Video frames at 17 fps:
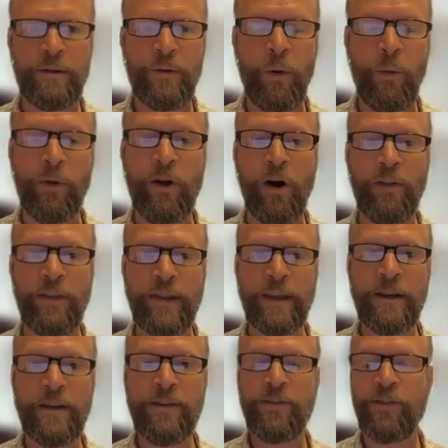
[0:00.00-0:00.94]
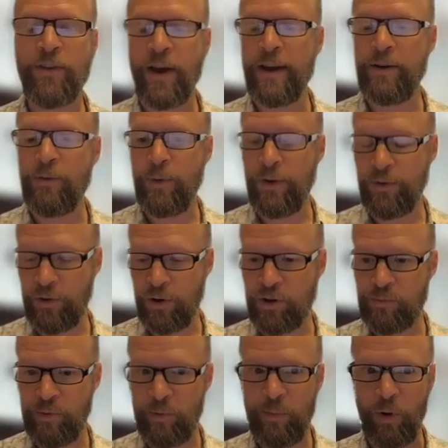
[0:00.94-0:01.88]
what we call the inside
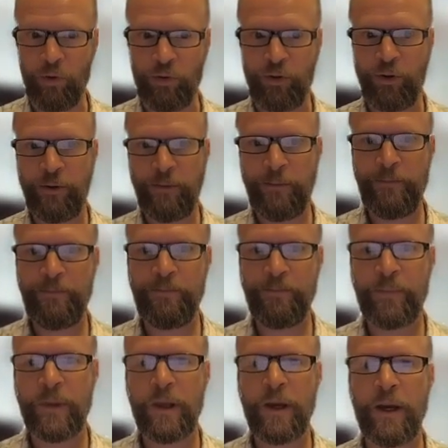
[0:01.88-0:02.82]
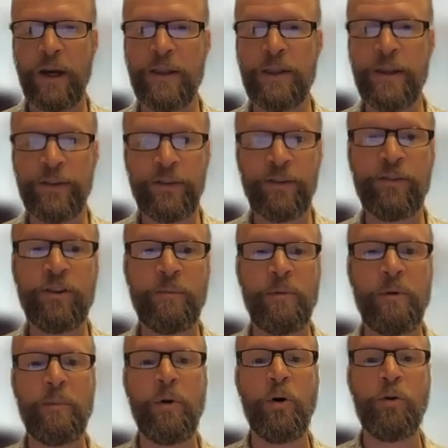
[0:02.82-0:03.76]
research proposal. This is the
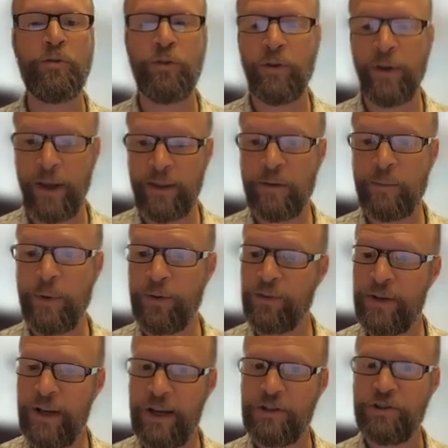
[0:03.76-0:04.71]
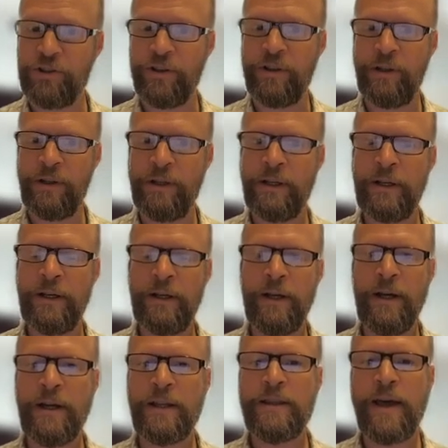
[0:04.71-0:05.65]
proposal and the presentation
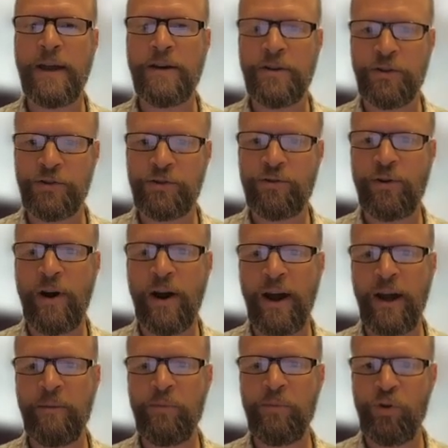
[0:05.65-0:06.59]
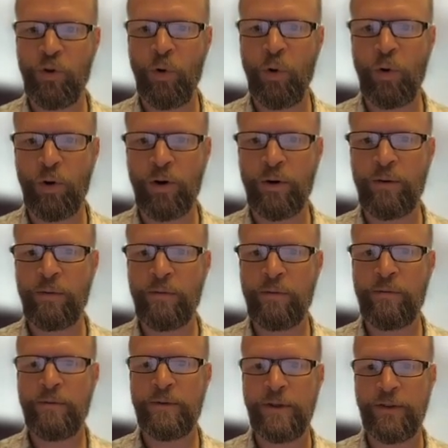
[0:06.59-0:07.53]
that describe your
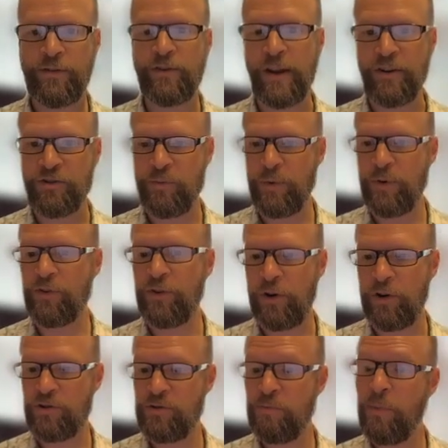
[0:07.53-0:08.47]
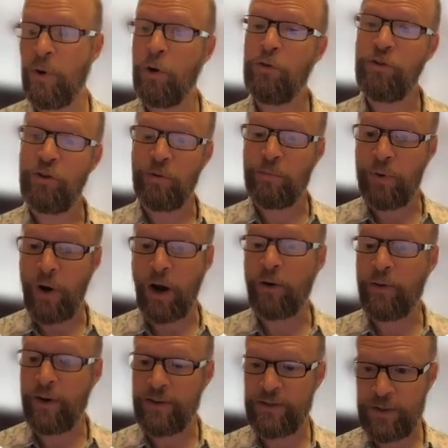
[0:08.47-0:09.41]
dissertation research, both your
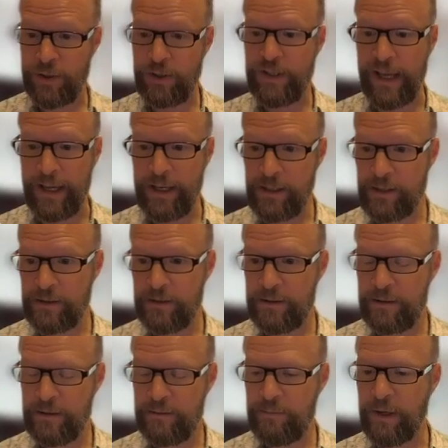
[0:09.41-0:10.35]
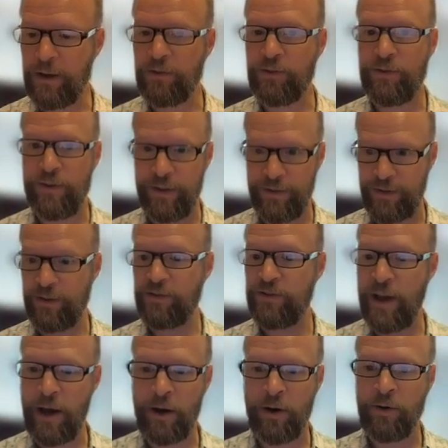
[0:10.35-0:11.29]
progress to date, because this is
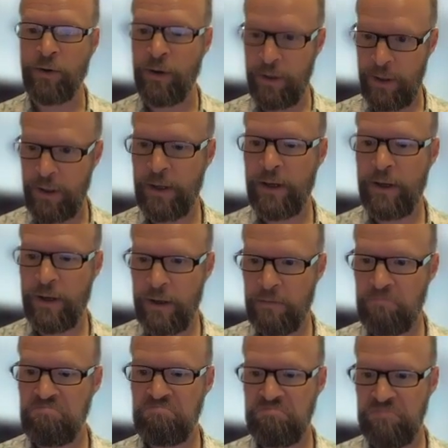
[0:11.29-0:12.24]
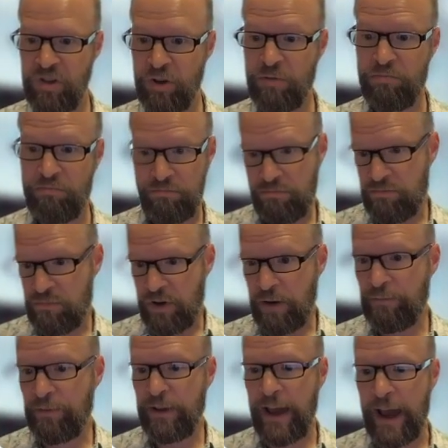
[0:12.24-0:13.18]
now, you're
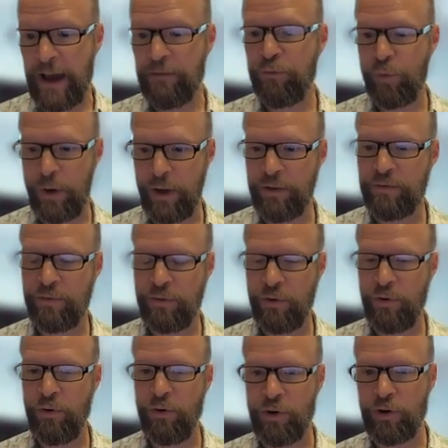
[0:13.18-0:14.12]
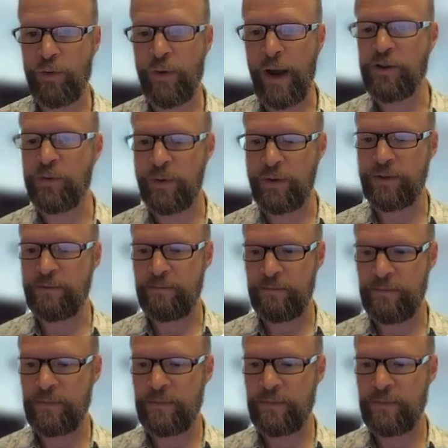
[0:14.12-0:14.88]
roughly halfway through your graduate